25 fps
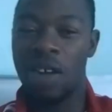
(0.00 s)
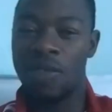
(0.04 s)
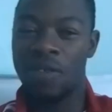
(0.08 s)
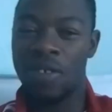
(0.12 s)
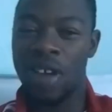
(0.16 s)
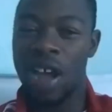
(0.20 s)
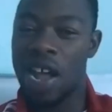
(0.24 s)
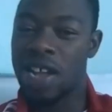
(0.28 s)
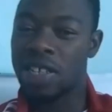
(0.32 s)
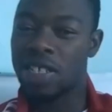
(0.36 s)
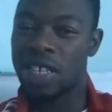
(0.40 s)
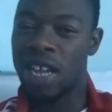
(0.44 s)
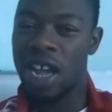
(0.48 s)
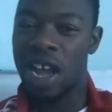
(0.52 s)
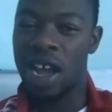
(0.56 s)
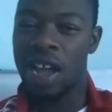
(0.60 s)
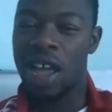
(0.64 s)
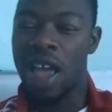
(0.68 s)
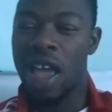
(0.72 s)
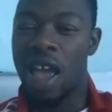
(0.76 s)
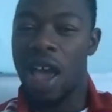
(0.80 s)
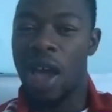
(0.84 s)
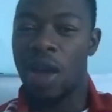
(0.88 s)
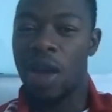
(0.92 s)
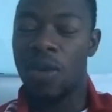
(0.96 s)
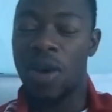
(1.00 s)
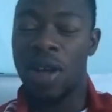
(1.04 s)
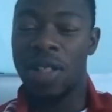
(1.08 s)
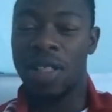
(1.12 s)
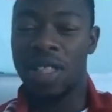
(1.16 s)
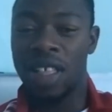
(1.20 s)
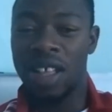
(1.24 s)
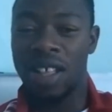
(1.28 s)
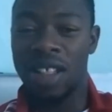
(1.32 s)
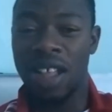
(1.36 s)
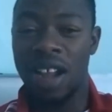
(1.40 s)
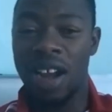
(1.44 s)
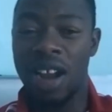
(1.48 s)
contact. And one
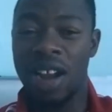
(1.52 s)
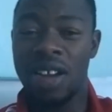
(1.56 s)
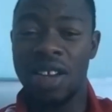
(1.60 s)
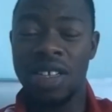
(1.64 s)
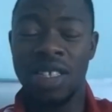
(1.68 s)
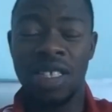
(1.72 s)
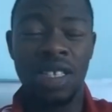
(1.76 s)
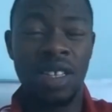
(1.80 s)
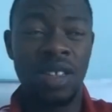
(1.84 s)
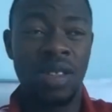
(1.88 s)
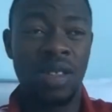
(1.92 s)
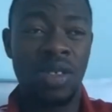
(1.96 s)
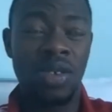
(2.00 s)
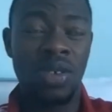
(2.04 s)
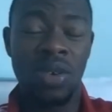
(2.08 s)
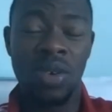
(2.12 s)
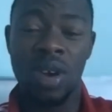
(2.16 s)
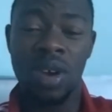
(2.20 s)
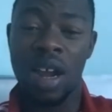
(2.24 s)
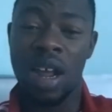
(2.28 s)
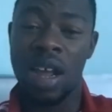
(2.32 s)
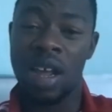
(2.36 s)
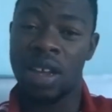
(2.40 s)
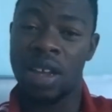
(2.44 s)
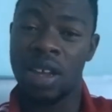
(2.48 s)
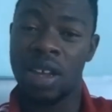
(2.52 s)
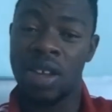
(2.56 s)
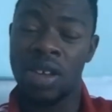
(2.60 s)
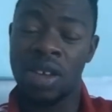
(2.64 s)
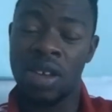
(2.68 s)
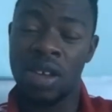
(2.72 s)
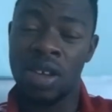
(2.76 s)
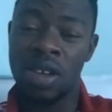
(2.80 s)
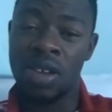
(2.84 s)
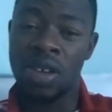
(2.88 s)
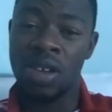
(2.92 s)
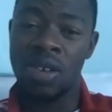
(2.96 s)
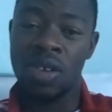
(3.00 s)
thing that I listened to, like
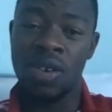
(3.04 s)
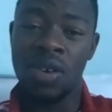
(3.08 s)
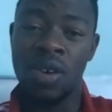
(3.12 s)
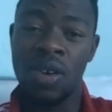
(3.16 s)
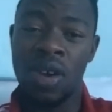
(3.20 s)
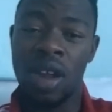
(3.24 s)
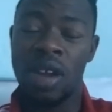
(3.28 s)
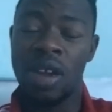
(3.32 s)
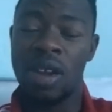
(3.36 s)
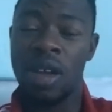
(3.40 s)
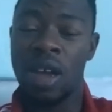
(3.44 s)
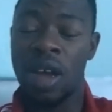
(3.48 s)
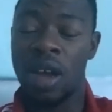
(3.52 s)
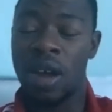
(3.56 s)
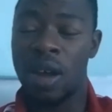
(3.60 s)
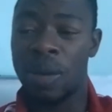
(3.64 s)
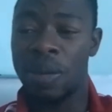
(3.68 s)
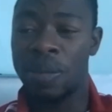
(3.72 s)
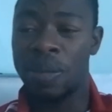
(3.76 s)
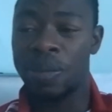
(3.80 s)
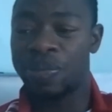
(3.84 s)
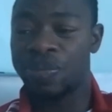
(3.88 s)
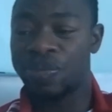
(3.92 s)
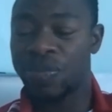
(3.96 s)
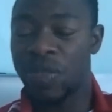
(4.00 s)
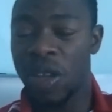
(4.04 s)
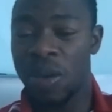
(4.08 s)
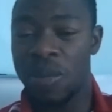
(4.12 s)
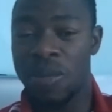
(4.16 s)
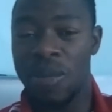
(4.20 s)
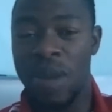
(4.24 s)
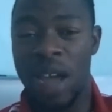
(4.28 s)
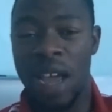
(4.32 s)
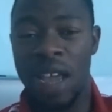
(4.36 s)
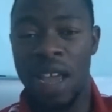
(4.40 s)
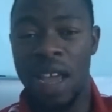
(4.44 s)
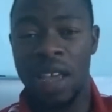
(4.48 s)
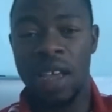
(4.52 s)
you and uh,
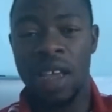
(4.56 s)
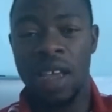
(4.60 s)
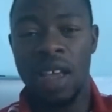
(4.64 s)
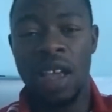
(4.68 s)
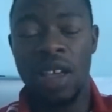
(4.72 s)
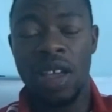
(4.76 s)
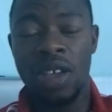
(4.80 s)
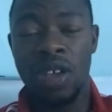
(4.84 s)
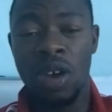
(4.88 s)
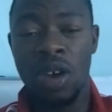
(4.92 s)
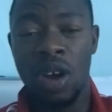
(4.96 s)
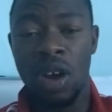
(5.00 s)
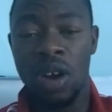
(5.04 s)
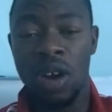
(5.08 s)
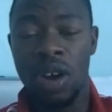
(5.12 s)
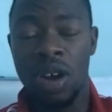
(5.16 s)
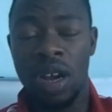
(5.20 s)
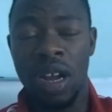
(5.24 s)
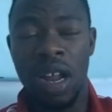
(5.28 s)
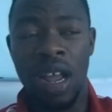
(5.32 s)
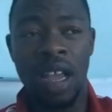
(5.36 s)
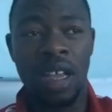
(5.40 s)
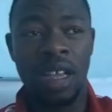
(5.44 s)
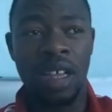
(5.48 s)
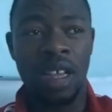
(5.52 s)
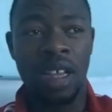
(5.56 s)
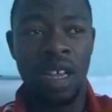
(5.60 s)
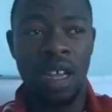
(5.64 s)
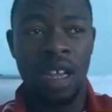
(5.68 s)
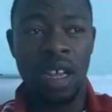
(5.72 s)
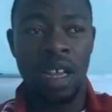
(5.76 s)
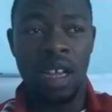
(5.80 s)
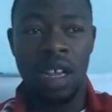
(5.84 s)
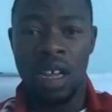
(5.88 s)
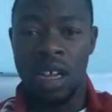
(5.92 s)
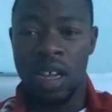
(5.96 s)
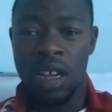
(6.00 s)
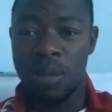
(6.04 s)
Mike, you're like
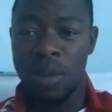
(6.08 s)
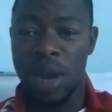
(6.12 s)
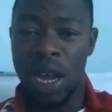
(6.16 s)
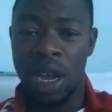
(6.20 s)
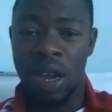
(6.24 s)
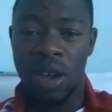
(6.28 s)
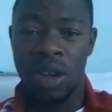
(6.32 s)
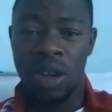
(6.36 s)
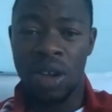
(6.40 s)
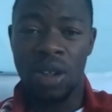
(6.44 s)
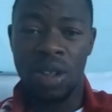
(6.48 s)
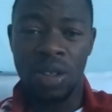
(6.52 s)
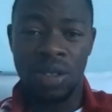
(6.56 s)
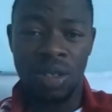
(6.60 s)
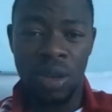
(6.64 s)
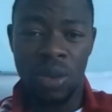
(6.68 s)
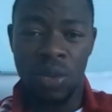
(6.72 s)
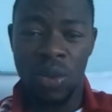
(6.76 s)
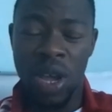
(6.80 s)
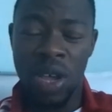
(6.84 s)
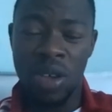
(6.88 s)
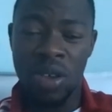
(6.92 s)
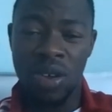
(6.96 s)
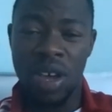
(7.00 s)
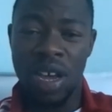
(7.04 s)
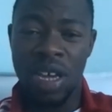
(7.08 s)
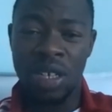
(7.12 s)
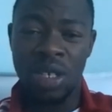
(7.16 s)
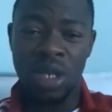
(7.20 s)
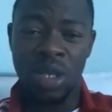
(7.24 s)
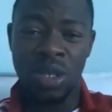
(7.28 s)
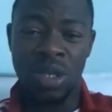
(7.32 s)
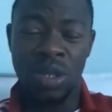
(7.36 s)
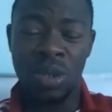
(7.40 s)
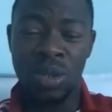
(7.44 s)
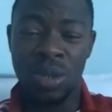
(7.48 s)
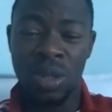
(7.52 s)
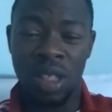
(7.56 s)
Michael, the way you guys
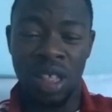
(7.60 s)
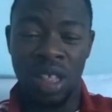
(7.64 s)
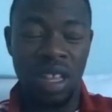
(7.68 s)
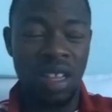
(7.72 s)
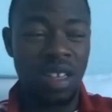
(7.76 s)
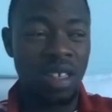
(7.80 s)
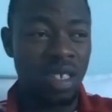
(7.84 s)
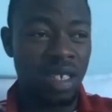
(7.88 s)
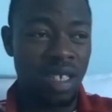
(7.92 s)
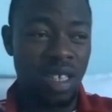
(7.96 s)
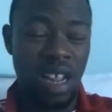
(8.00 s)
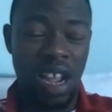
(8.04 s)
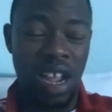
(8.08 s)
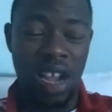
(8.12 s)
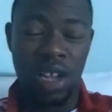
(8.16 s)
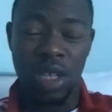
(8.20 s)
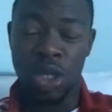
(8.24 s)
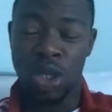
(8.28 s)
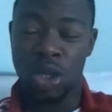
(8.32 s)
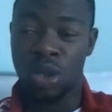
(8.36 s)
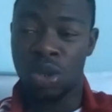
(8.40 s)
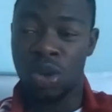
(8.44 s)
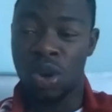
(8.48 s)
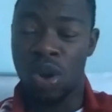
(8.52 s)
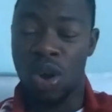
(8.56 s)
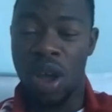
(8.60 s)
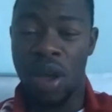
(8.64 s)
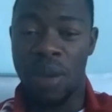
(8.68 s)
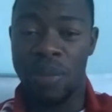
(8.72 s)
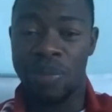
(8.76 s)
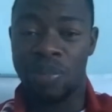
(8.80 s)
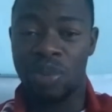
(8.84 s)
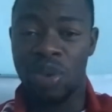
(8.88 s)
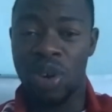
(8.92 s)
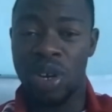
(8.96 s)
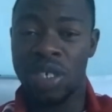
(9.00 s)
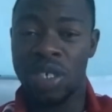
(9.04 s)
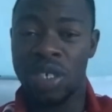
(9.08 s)
do things is like so
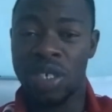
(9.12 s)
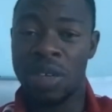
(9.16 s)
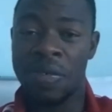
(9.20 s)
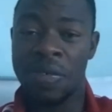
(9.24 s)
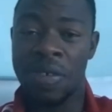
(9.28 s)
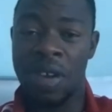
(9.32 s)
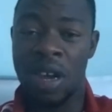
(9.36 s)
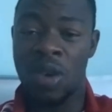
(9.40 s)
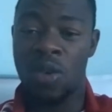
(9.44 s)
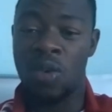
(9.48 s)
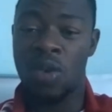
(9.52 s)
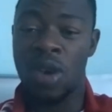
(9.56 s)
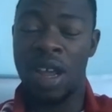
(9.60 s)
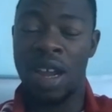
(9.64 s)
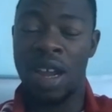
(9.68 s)
impressive in a way